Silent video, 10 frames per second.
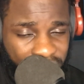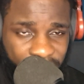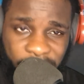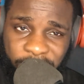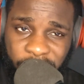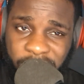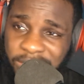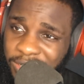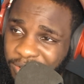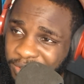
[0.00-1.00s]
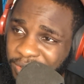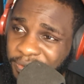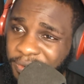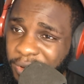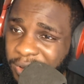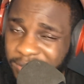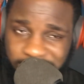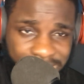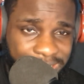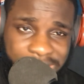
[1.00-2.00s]
for fraud and also for
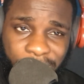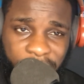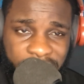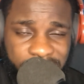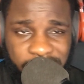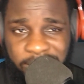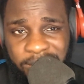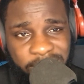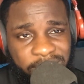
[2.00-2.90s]
sex capades, and